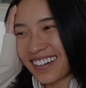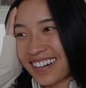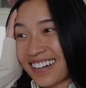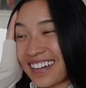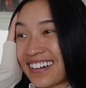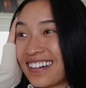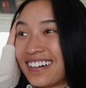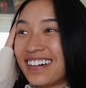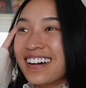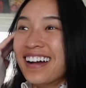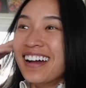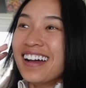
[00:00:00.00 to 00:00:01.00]
All right, y'all.
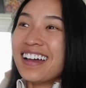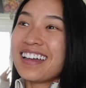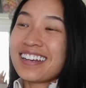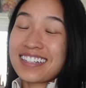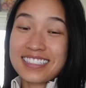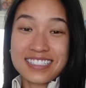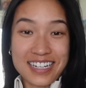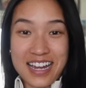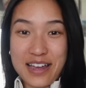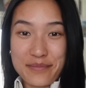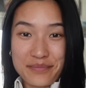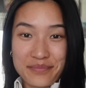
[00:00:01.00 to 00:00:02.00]
It is
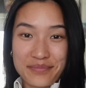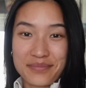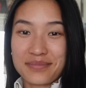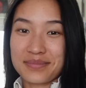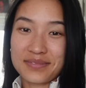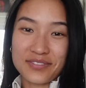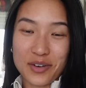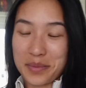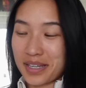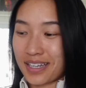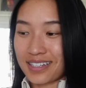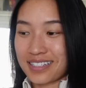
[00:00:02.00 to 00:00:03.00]
time for
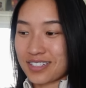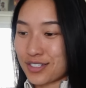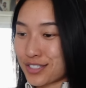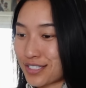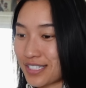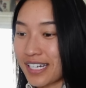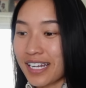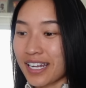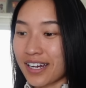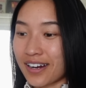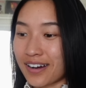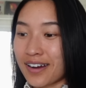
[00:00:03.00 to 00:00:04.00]
me to just sit
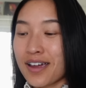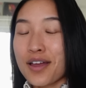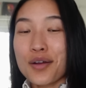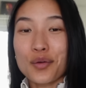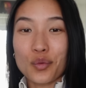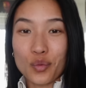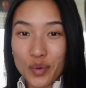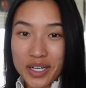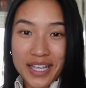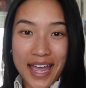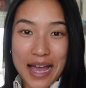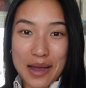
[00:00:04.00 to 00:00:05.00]
here,
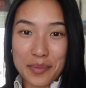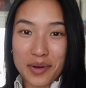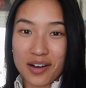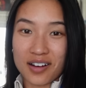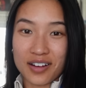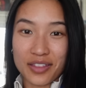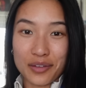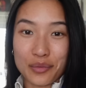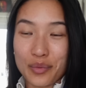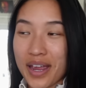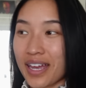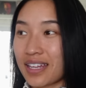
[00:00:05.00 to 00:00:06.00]
recap on the
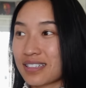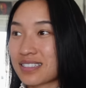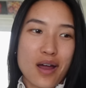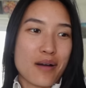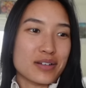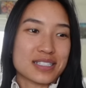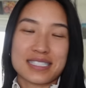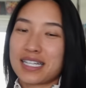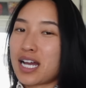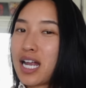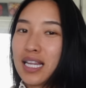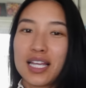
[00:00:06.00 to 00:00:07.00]
race. Obviously
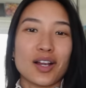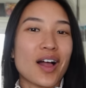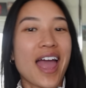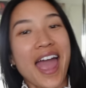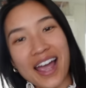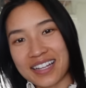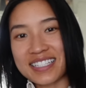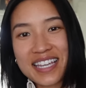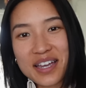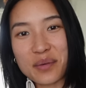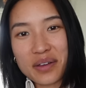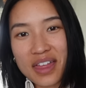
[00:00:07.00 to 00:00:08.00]
got a little
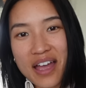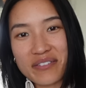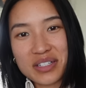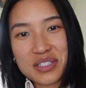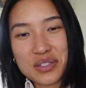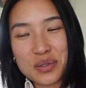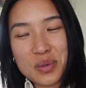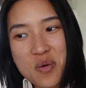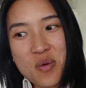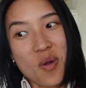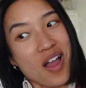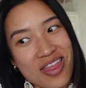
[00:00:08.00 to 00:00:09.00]
hectic with having to
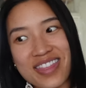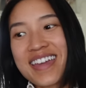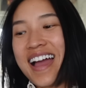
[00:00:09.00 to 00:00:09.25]
run the